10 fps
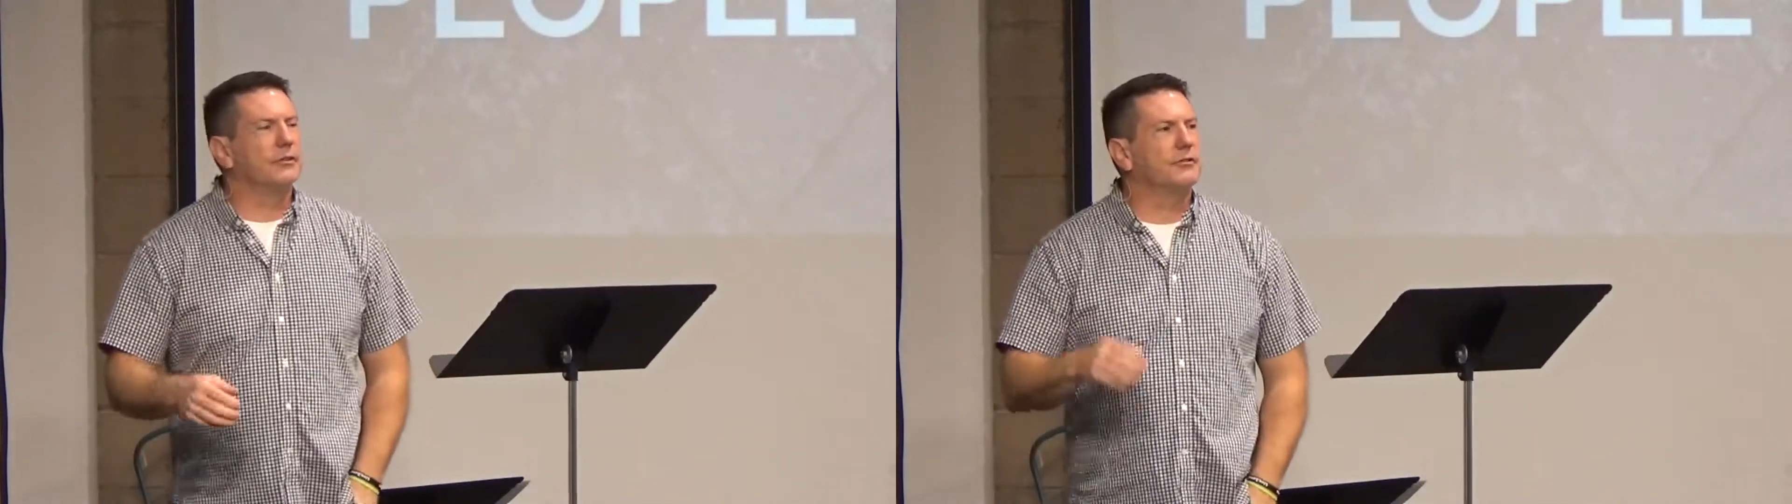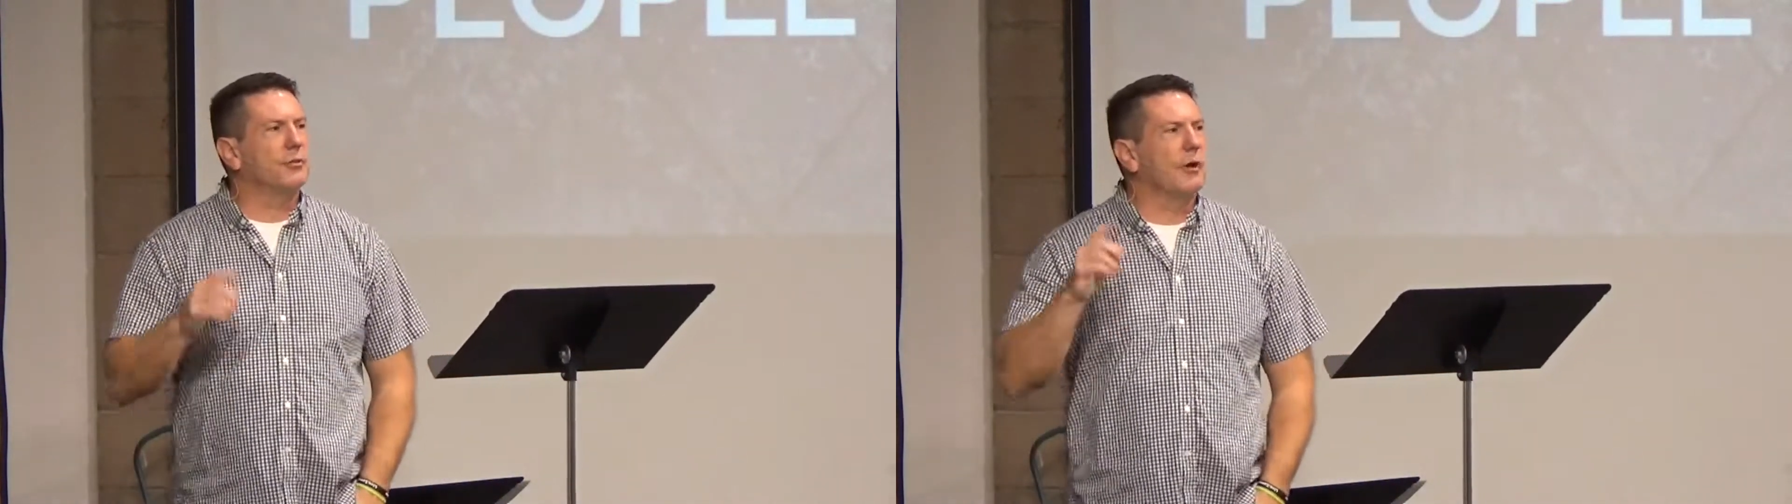
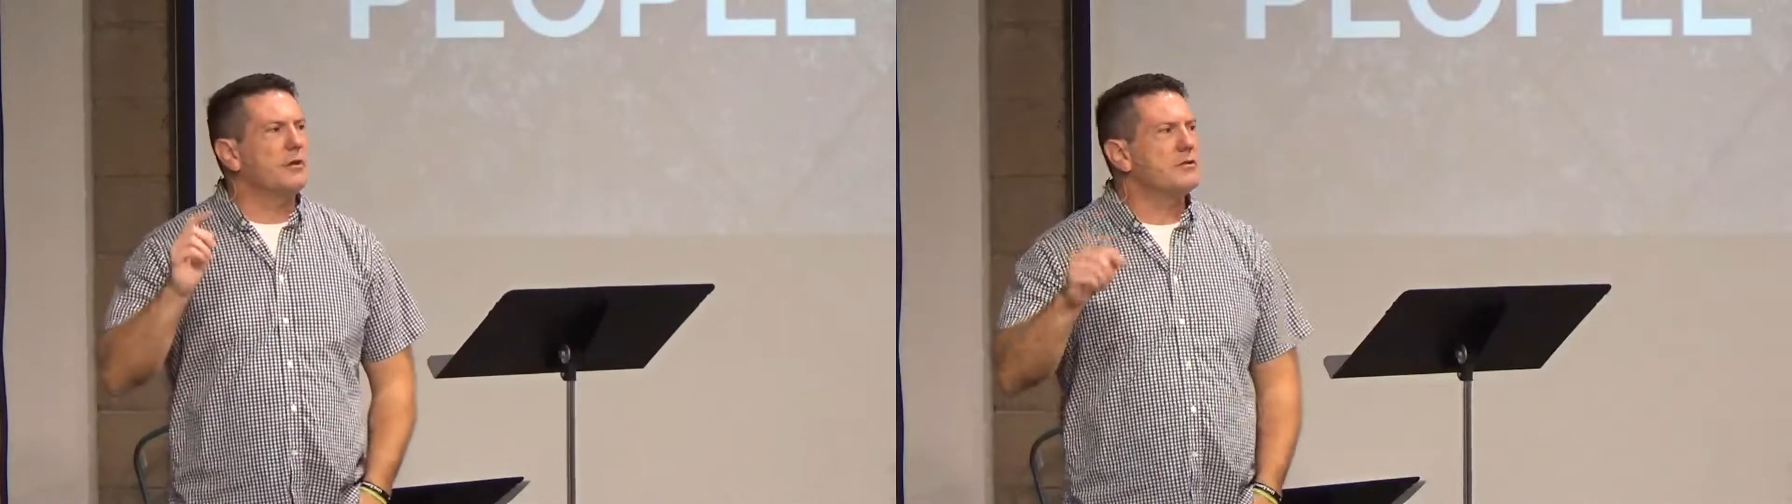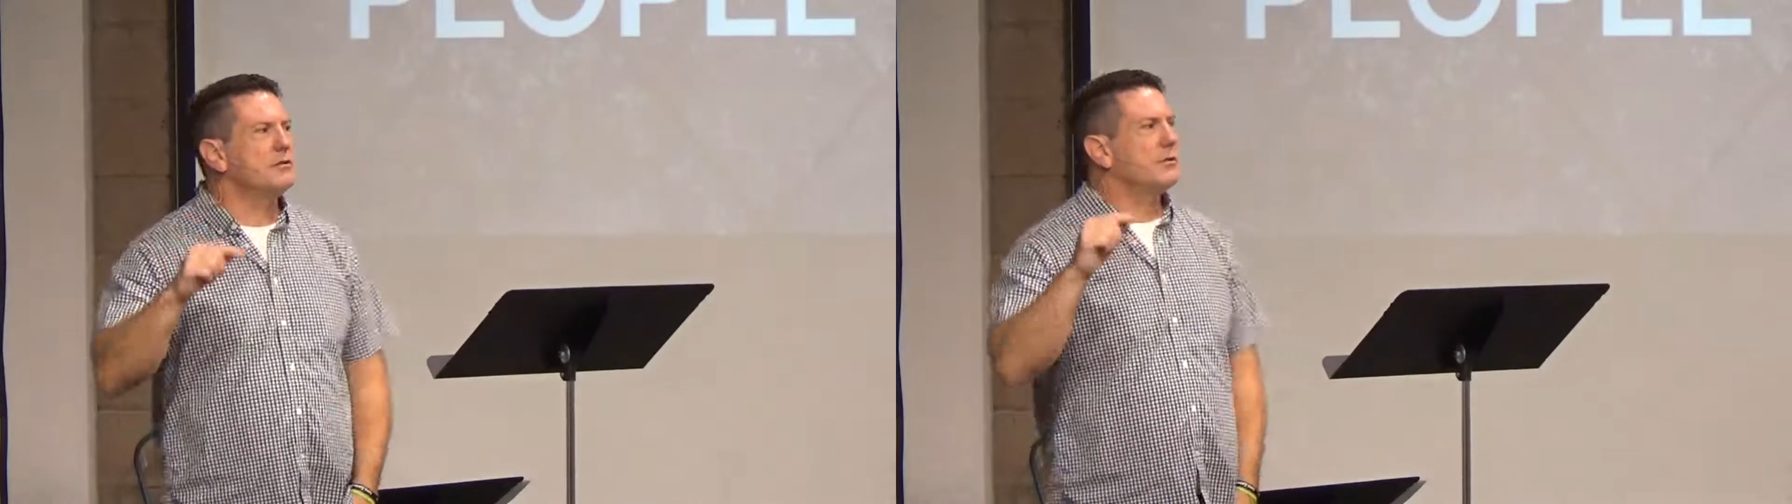is a
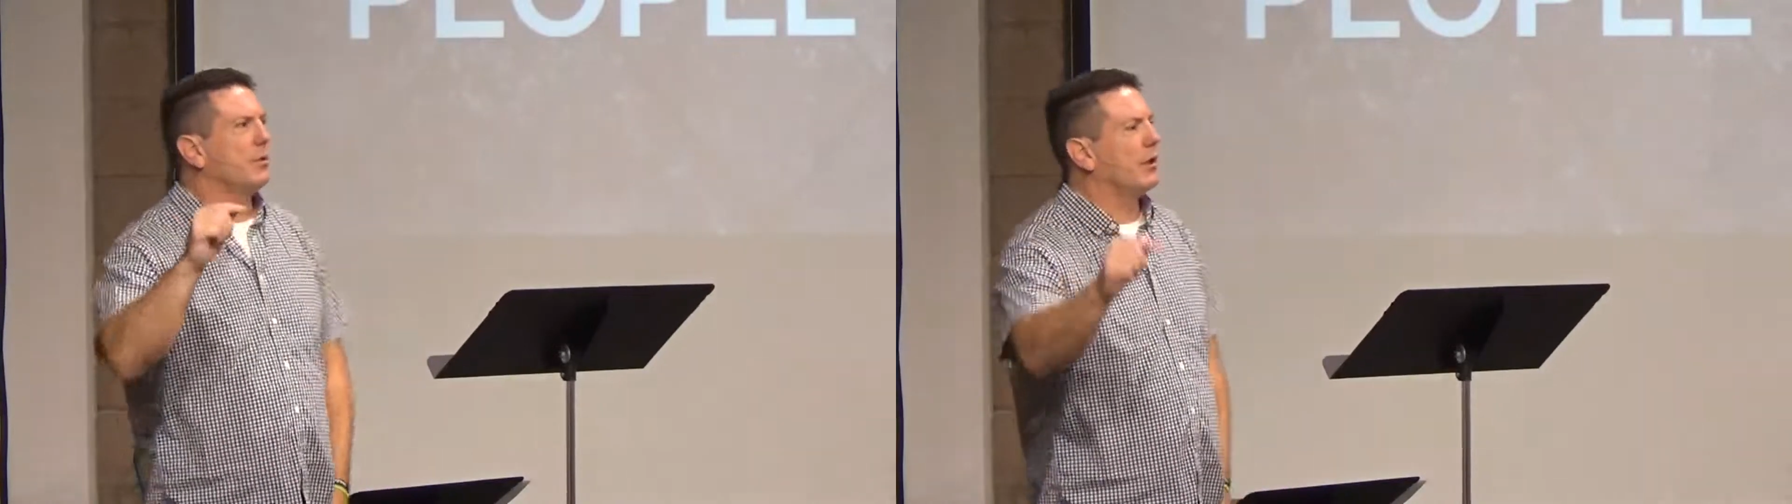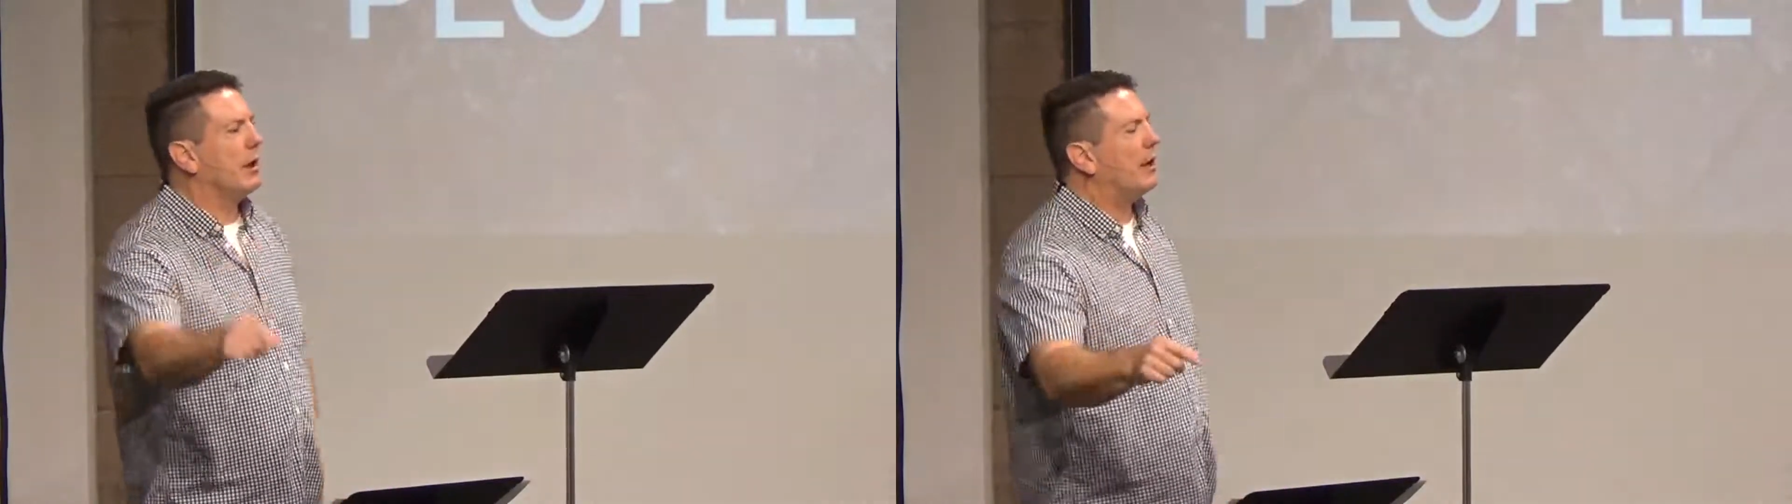relationship
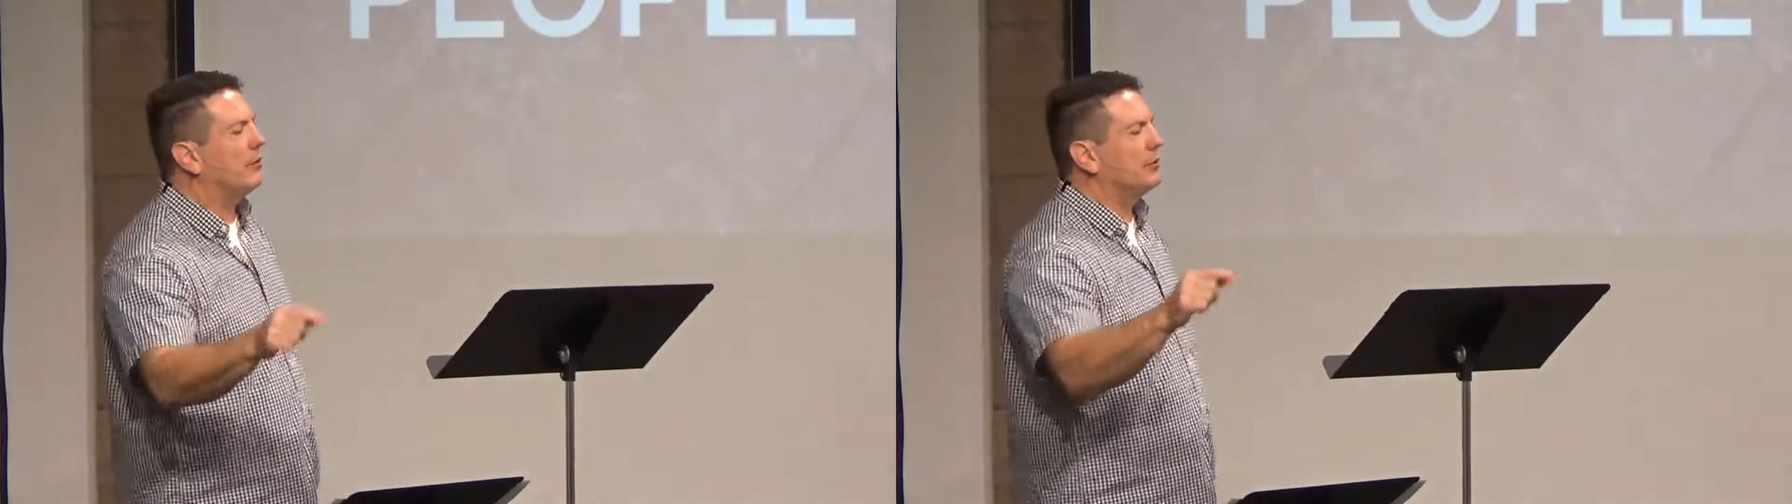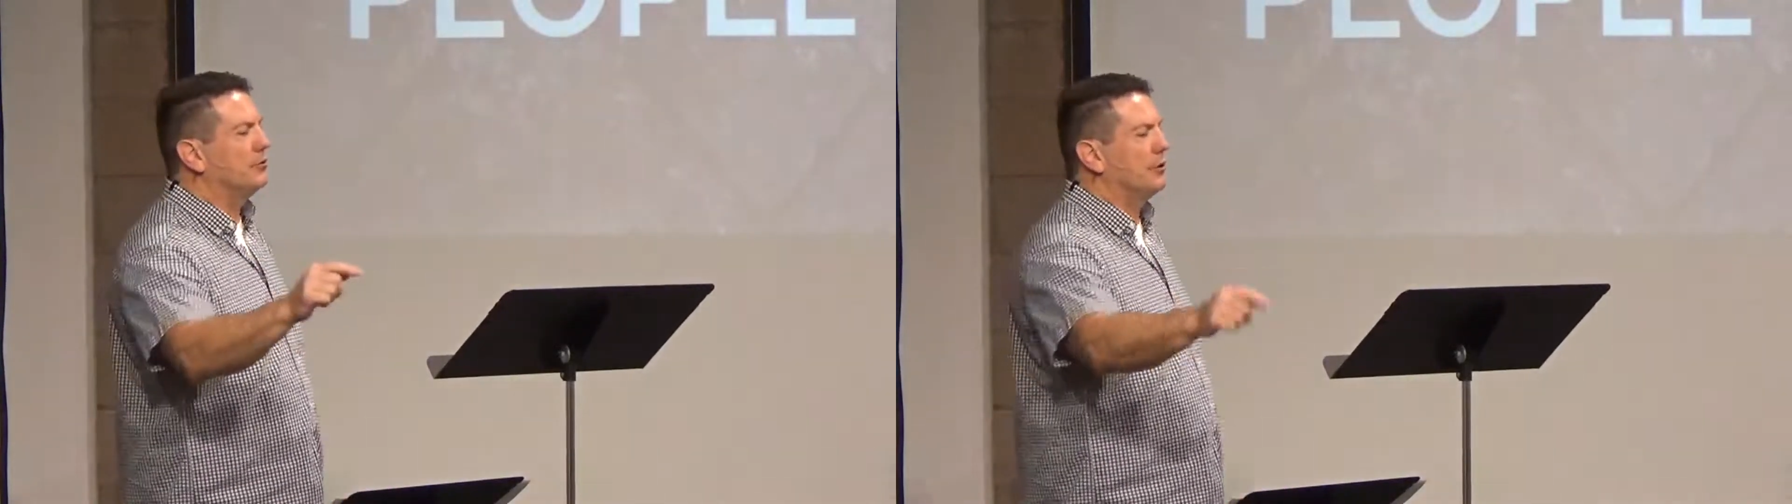with God
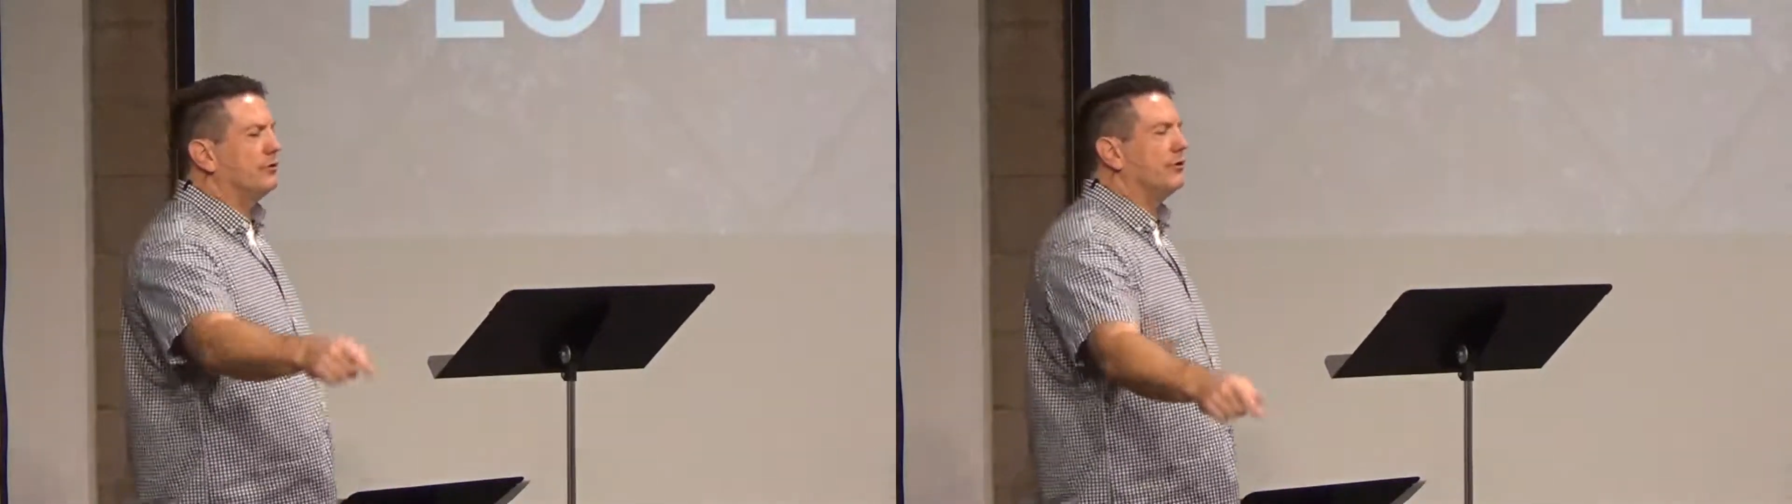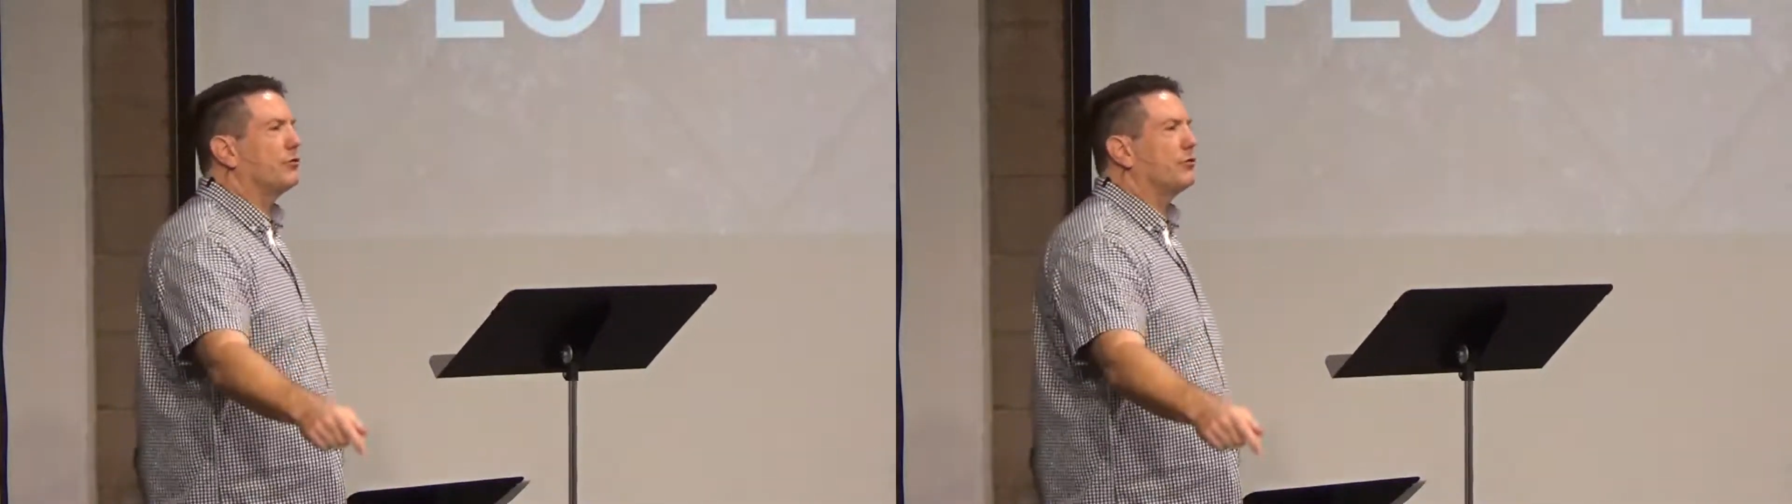through Jesus